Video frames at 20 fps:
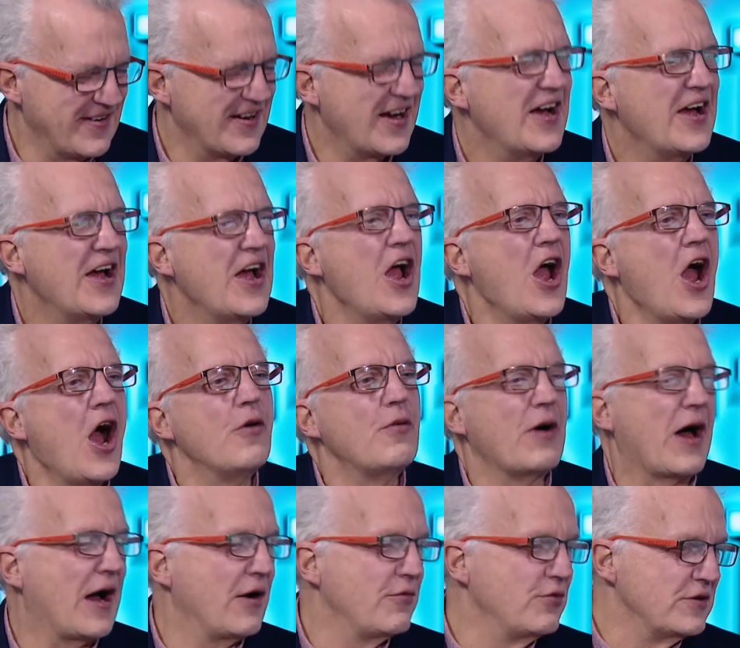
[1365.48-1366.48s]

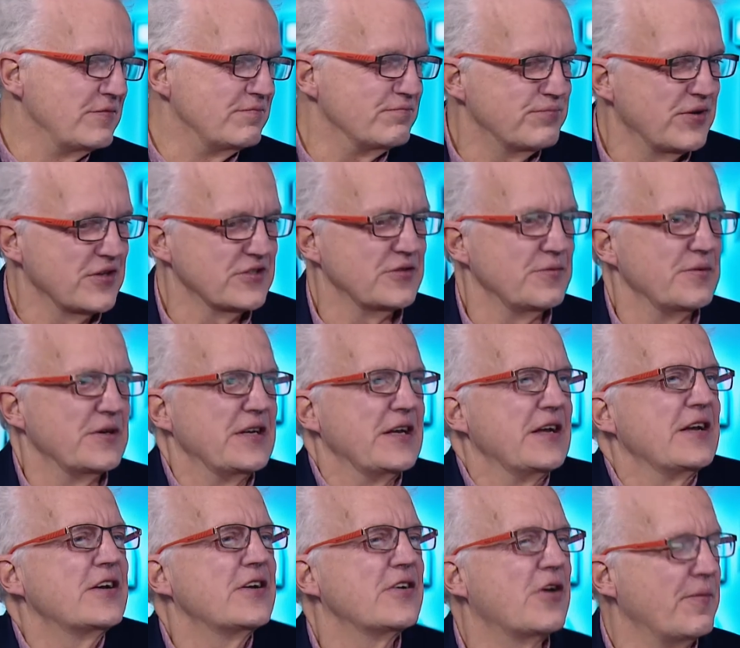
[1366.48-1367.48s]
Well, I wouldn't
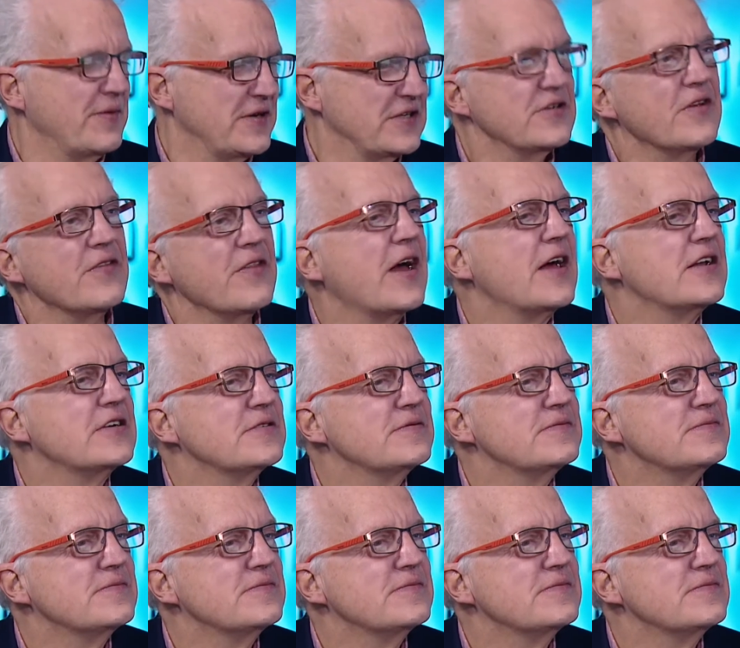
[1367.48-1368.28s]
possibly comment on that.